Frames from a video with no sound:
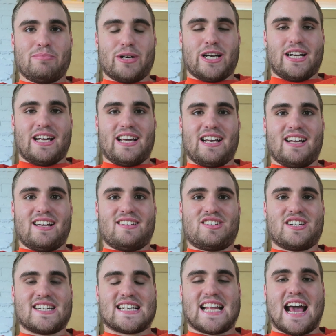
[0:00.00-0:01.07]
But it is
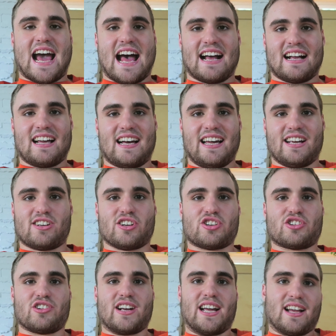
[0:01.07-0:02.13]
just at Kiger
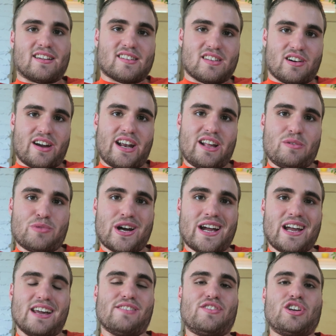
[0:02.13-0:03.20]
Strength. So
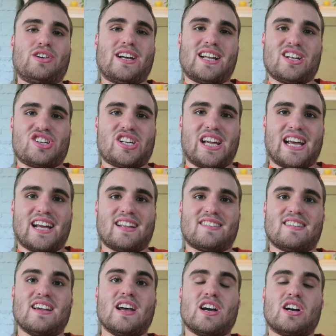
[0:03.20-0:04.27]
anyway, if you get a chance,
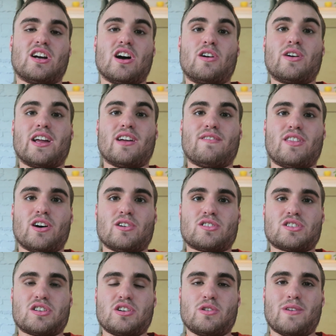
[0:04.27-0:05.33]
go give those
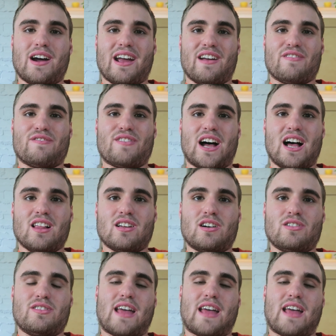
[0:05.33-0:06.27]
two a follow.